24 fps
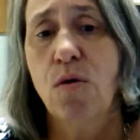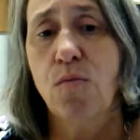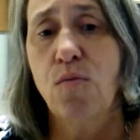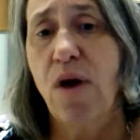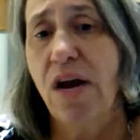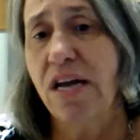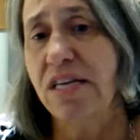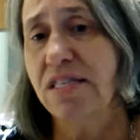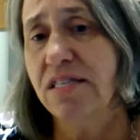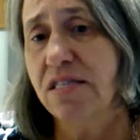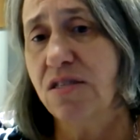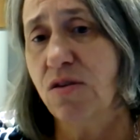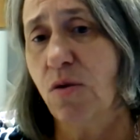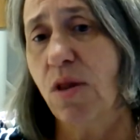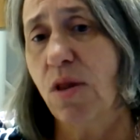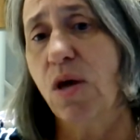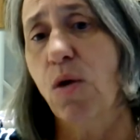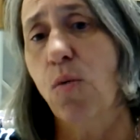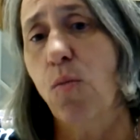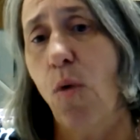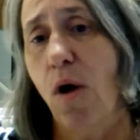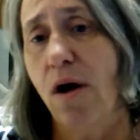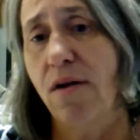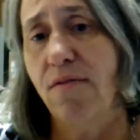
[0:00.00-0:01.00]
race is only
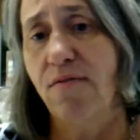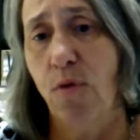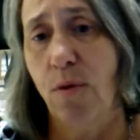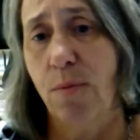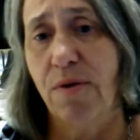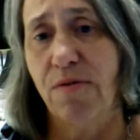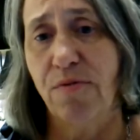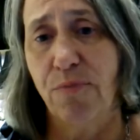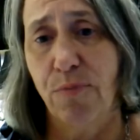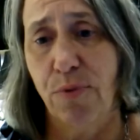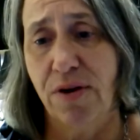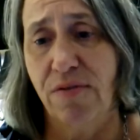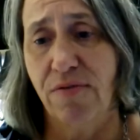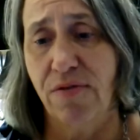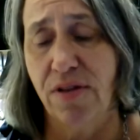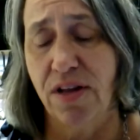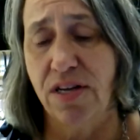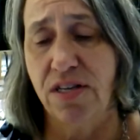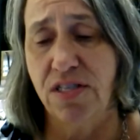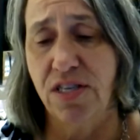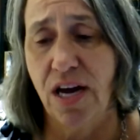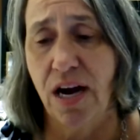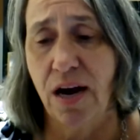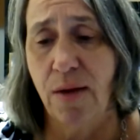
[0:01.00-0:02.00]
one form of
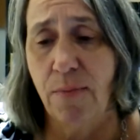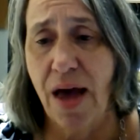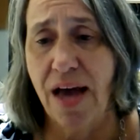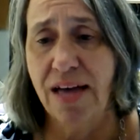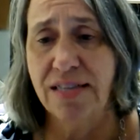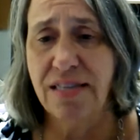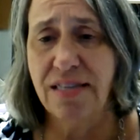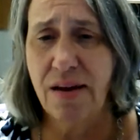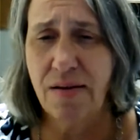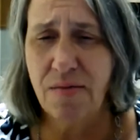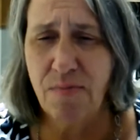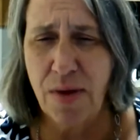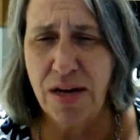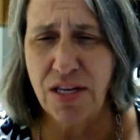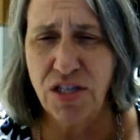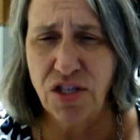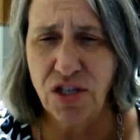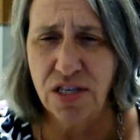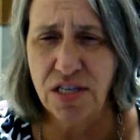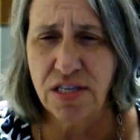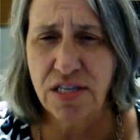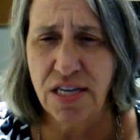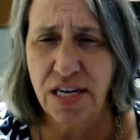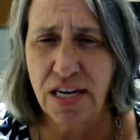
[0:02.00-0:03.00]
privilege. As I
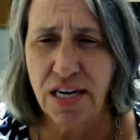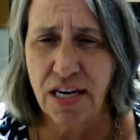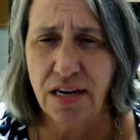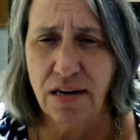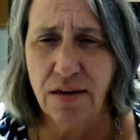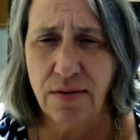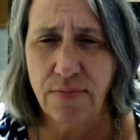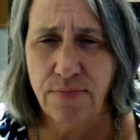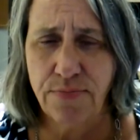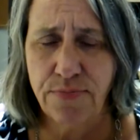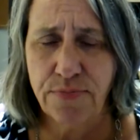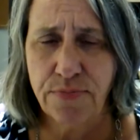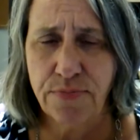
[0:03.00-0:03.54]
mentioned in